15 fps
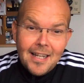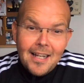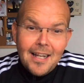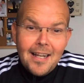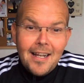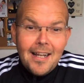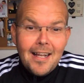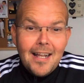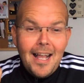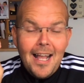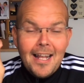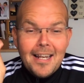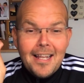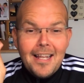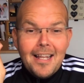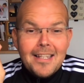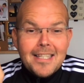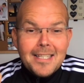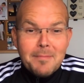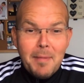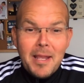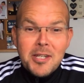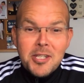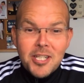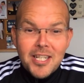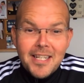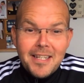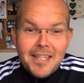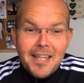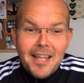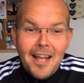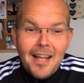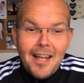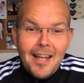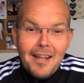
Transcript: uh, and I, especially uh,